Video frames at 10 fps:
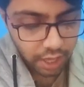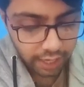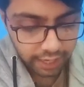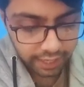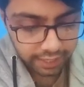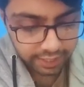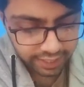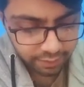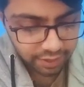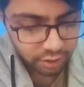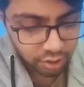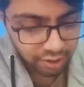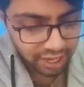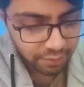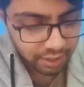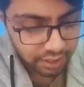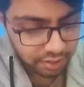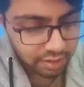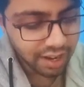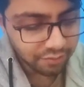And DMSC also can be done
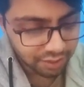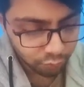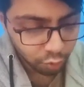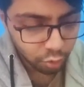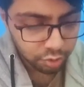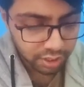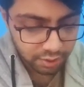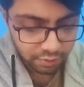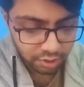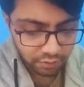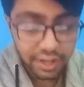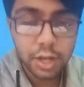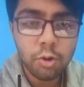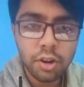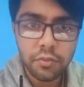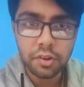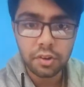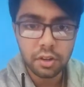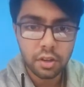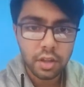after 4 to 6 months of acute
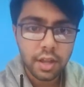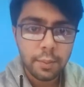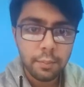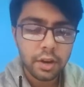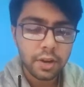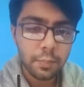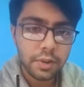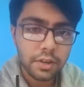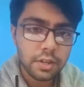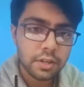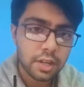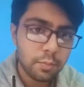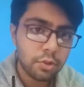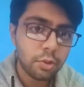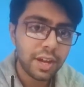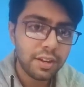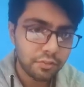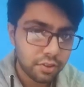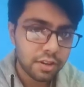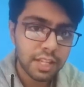infection. But when a patient comes to you at the
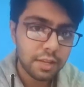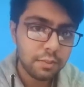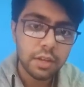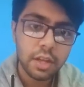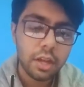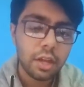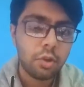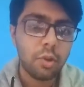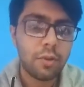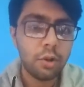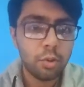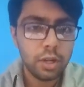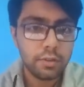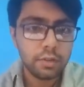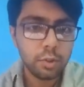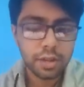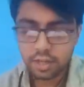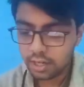first time, you have to do a USG